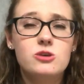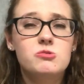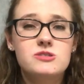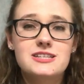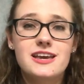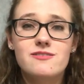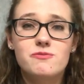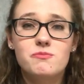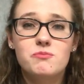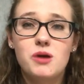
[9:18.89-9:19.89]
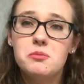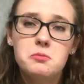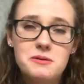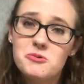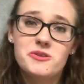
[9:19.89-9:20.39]
You will save
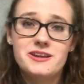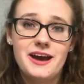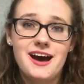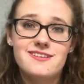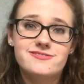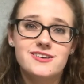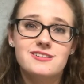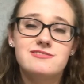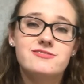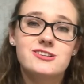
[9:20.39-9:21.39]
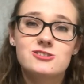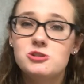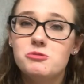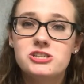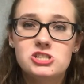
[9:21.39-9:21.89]
probably more than half of your
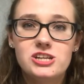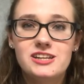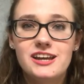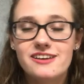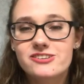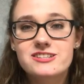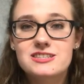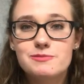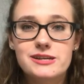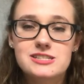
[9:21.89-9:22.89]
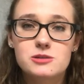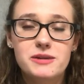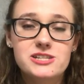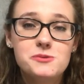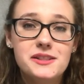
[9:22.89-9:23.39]
tuition every semester
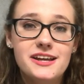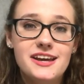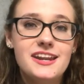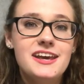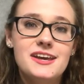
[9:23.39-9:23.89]
by doing that,